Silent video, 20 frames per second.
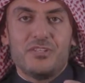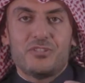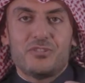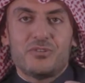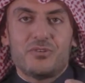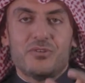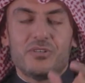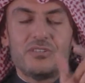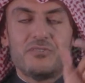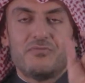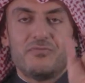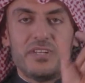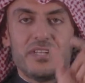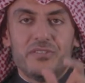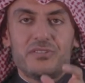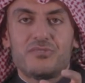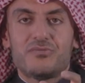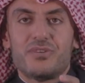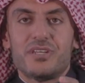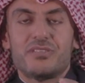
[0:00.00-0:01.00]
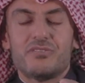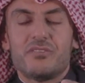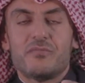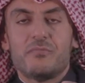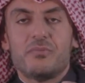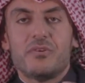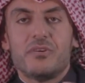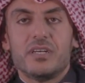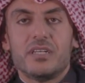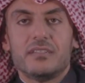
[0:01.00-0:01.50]
short, very straight to the
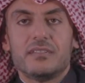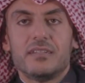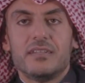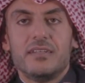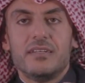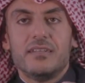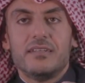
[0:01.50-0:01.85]
point,